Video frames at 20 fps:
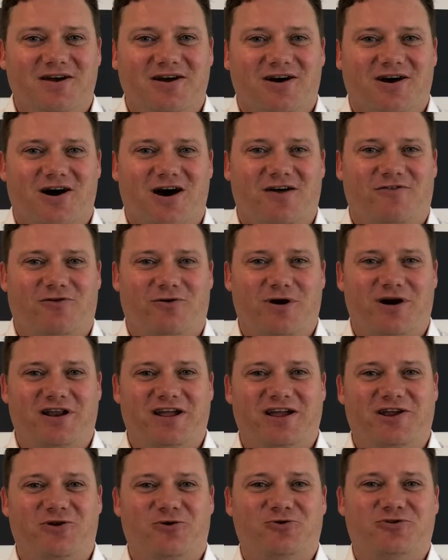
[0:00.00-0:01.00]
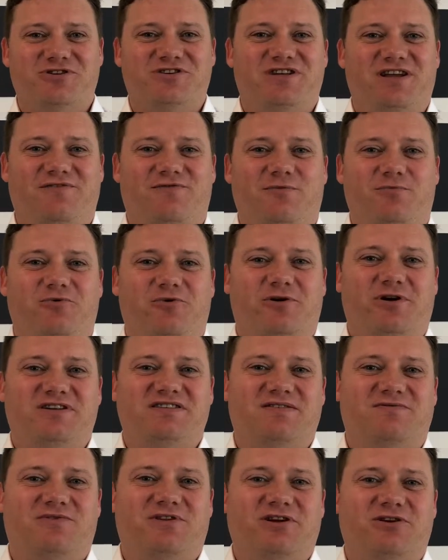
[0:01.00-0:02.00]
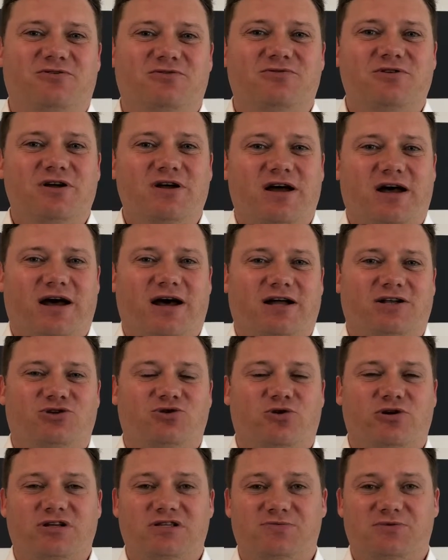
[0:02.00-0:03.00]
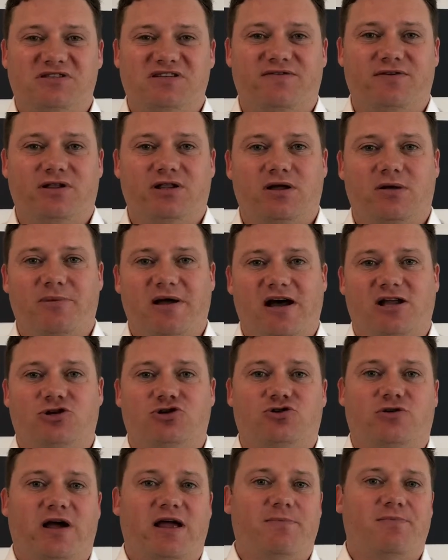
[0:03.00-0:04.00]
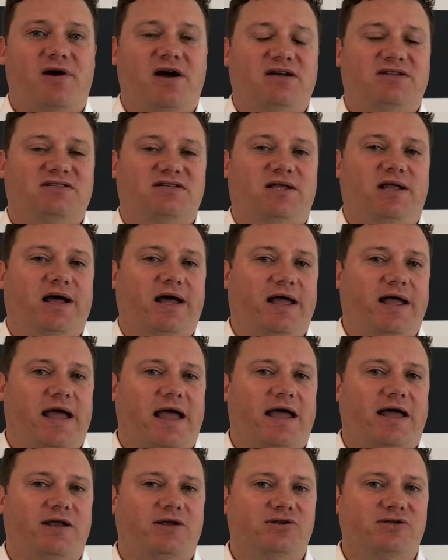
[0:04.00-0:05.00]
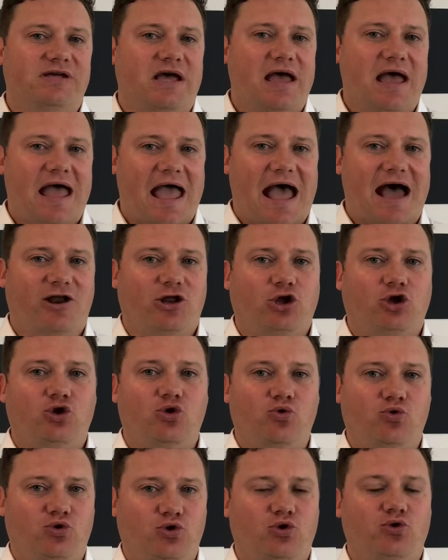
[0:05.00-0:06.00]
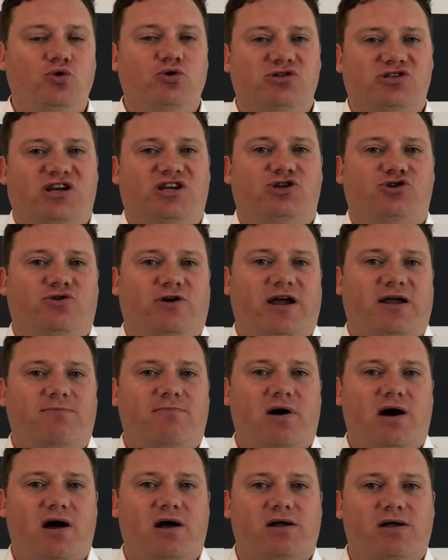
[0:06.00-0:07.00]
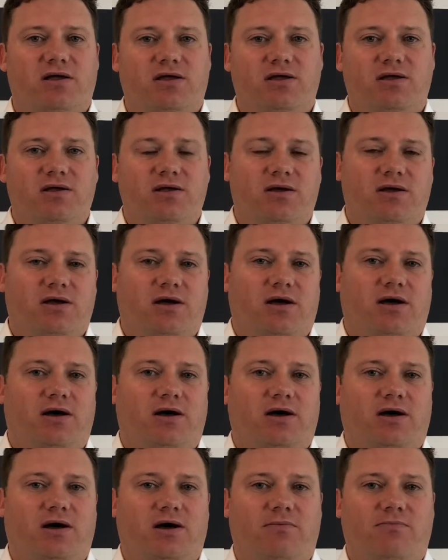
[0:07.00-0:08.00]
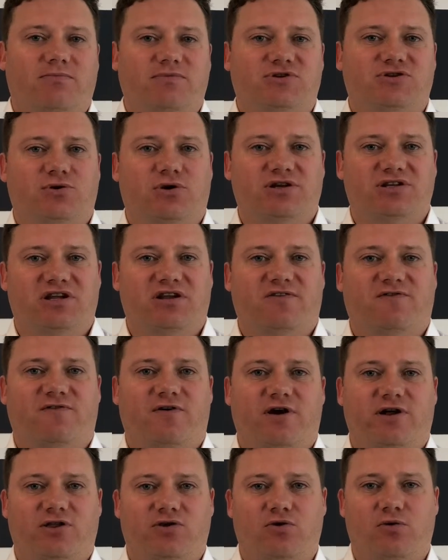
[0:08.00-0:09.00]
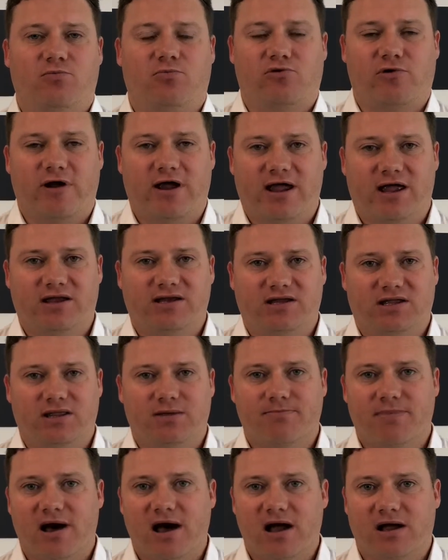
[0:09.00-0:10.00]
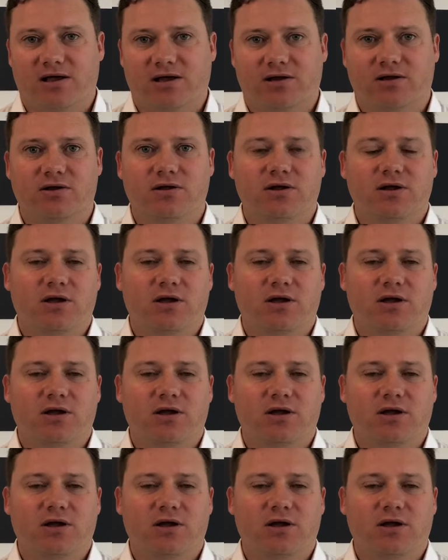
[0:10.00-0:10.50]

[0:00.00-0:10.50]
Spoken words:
Hi everyone, Ian Aldridge here from Progressive Legal, talking specifically about trademarks today and how do you use a trademark to identify your brand in the market.